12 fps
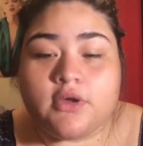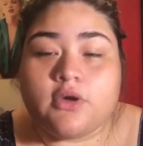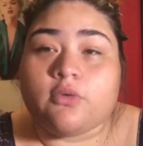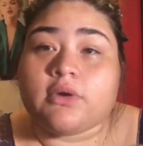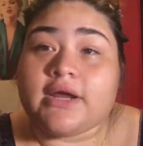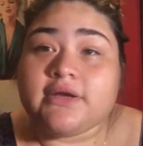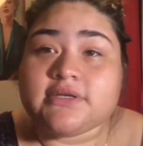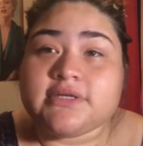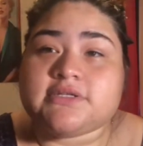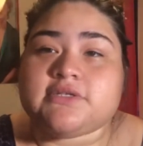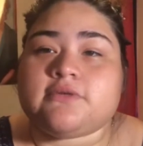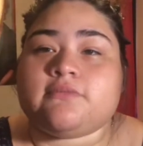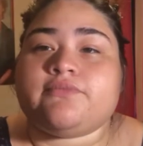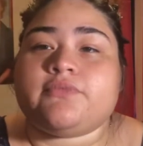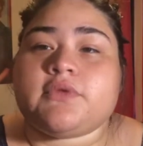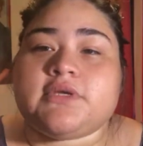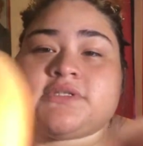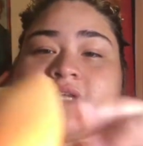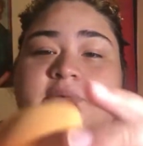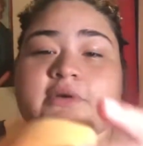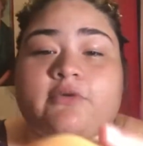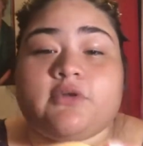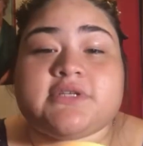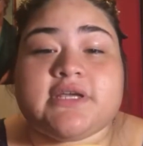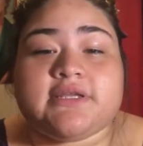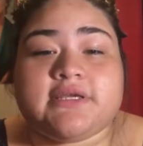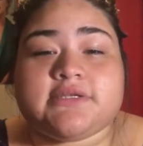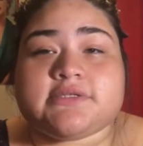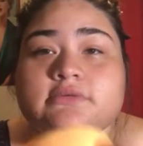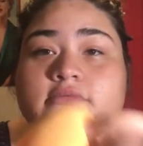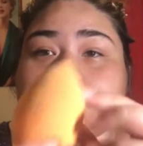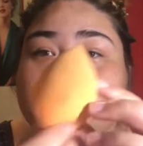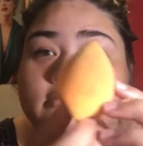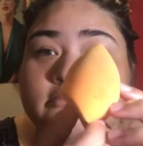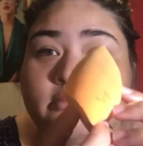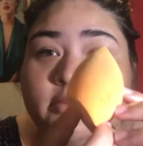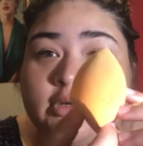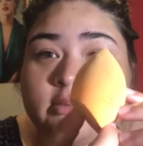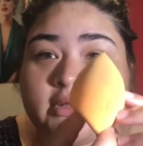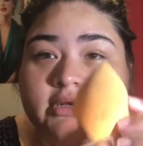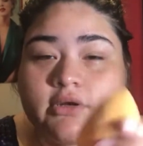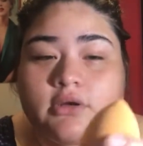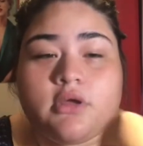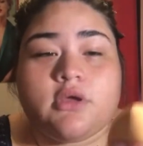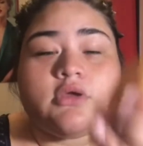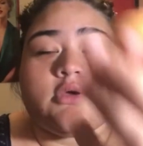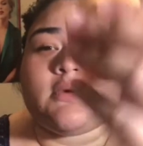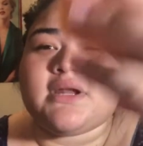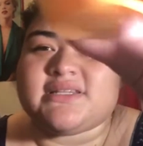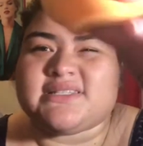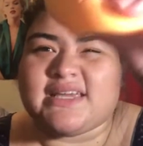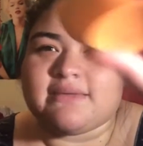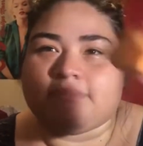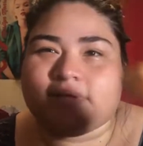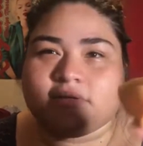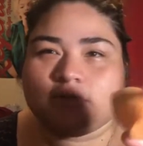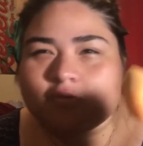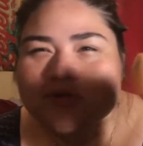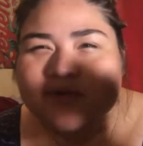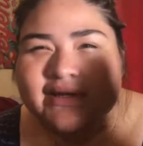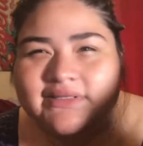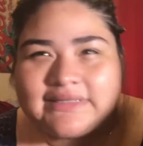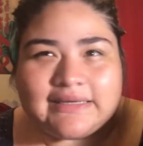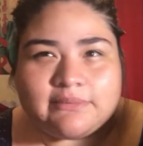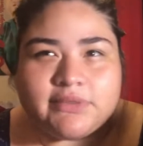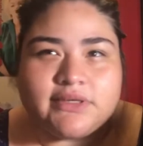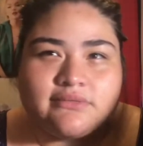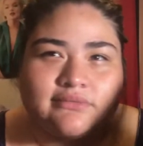What I usually like to do is take my Real Techniques beauty blender. You want to dampen. You always want to dampen.